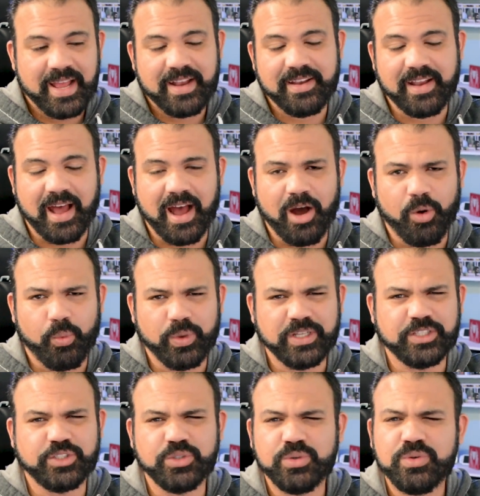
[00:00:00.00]
Now, we
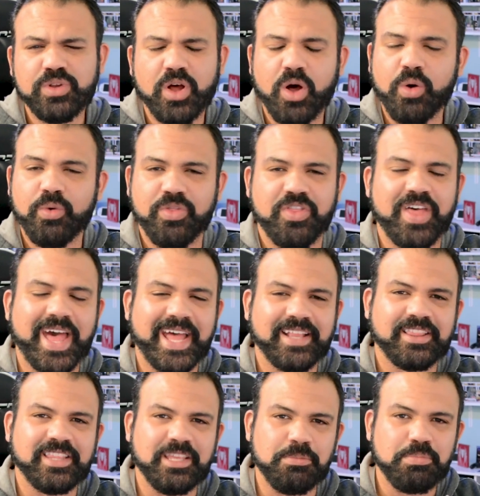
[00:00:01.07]
do know
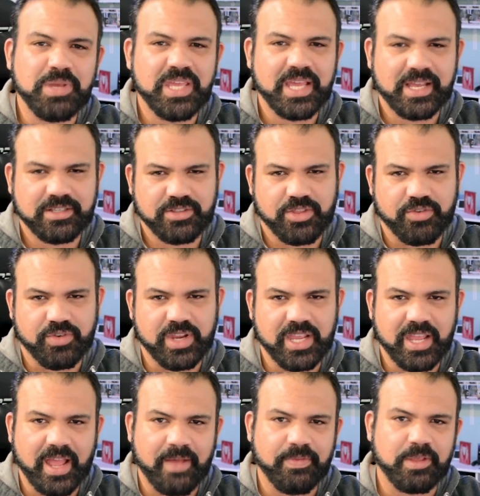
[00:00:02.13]
that the
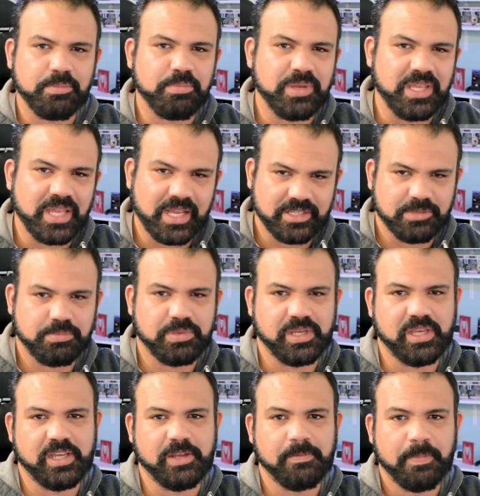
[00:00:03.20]
PS3 and the
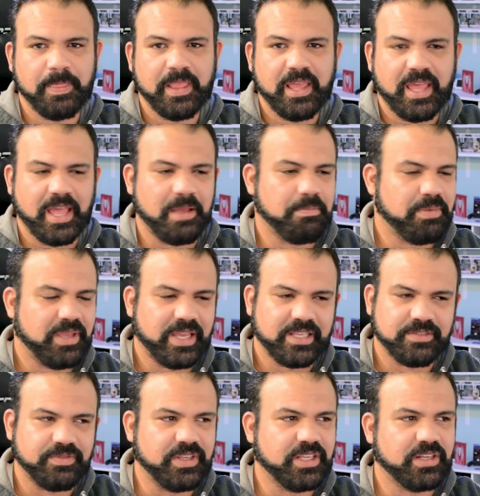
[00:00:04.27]
PSP and
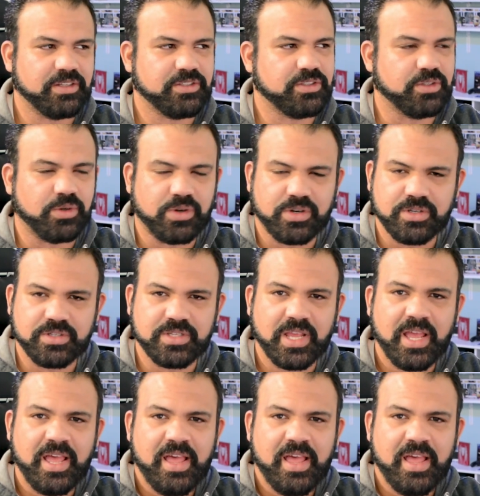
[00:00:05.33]
PS Vita stores